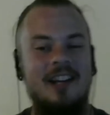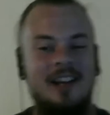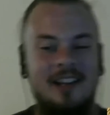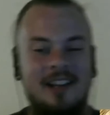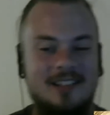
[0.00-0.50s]

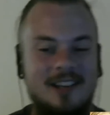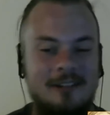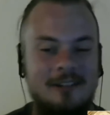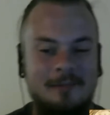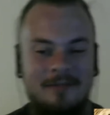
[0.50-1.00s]
eye in
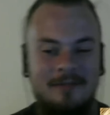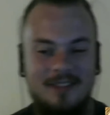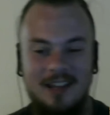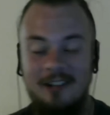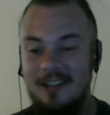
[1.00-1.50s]
Skyrim?
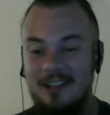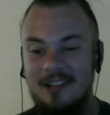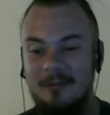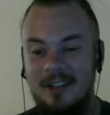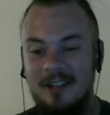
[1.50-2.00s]
I don't think
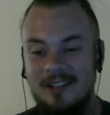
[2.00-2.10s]
there was.